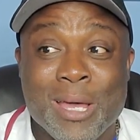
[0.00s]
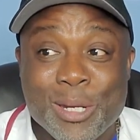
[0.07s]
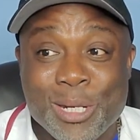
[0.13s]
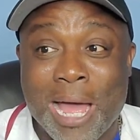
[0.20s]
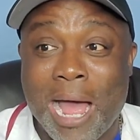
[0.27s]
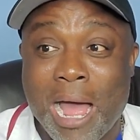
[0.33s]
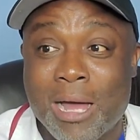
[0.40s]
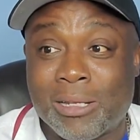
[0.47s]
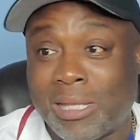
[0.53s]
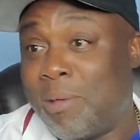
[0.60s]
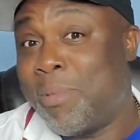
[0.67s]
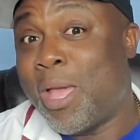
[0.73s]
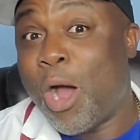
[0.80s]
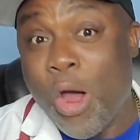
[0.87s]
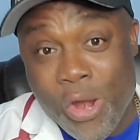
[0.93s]
Now, they
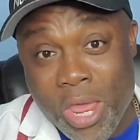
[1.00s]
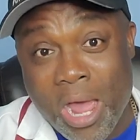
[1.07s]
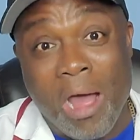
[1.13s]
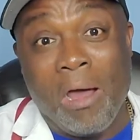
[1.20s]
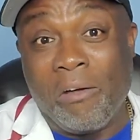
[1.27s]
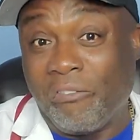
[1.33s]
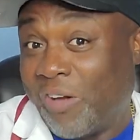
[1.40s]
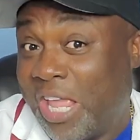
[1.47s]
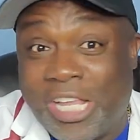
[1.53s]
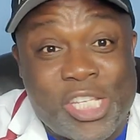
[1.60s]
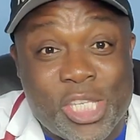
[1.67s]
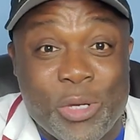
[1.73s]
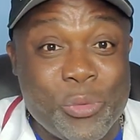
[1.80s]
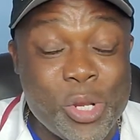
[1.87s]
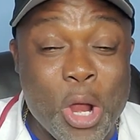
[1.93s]
may order a
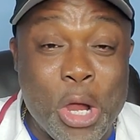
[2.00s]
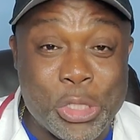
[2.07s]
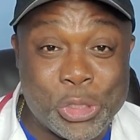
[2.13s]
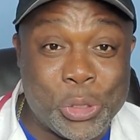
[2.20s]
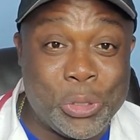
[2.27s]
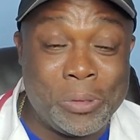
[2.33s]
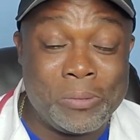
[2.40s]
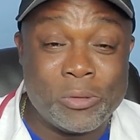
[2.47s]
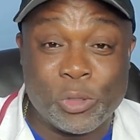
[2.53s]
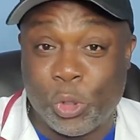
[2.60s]
Flexeril also.